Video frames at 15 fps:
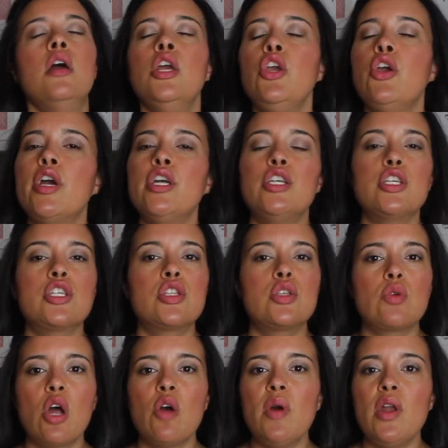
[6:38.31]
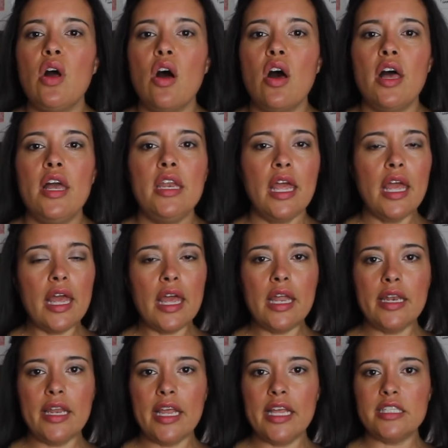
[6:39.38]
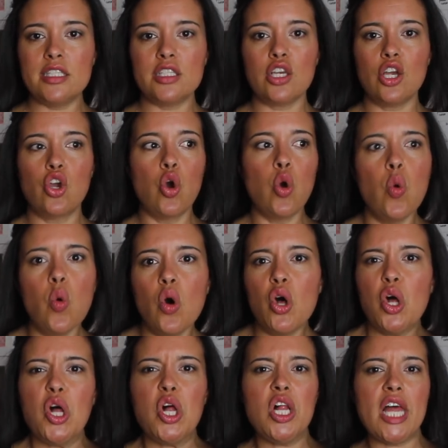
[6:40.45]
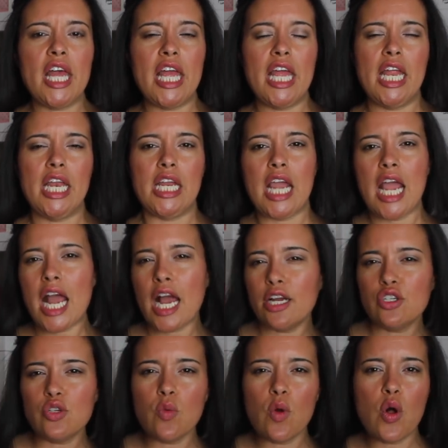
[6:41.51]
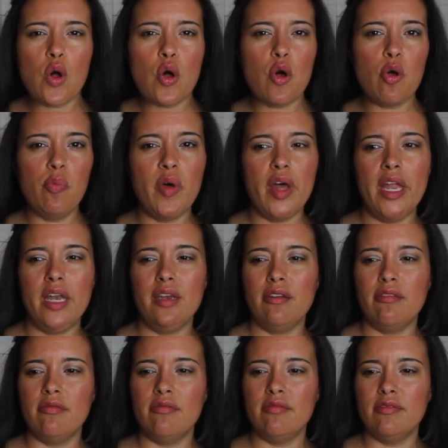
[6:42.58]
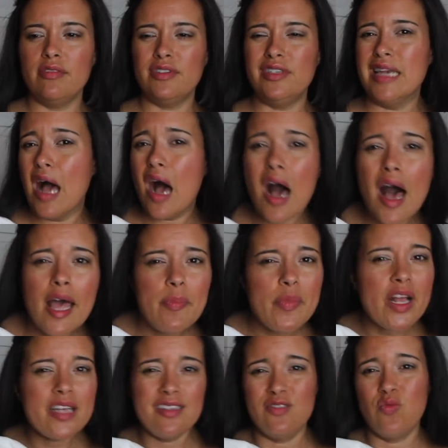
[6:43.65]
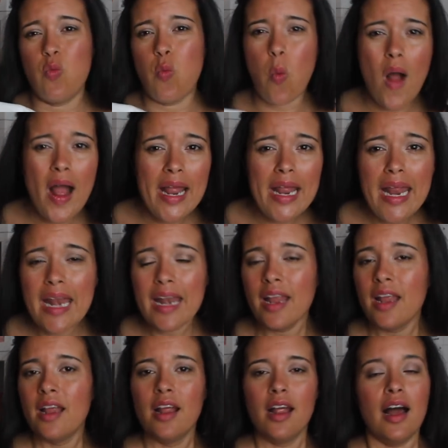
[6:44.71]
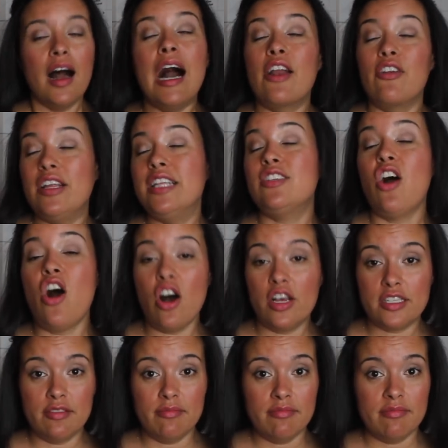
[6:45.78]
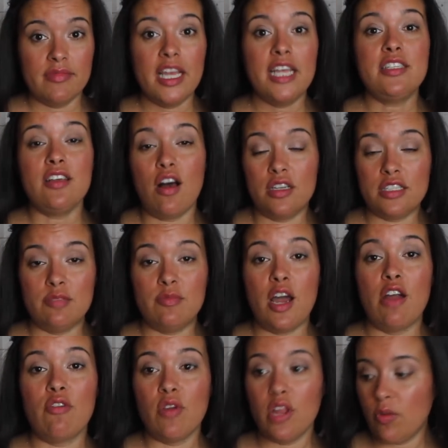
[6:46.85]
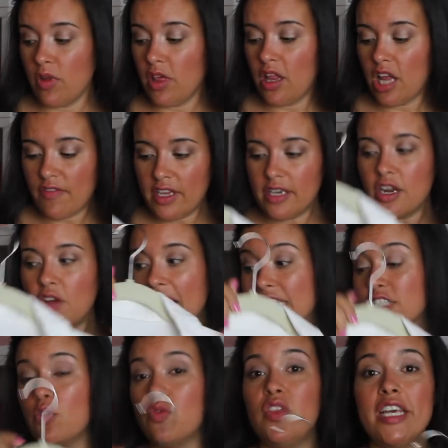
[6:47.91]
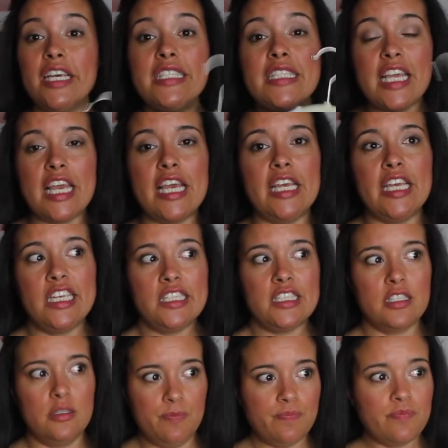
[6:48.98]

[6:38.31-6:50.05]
you can just throw it on and it's cool and casual, but not because it's white. It's awesome. It's awesome. I really, really love it. Okay, so this is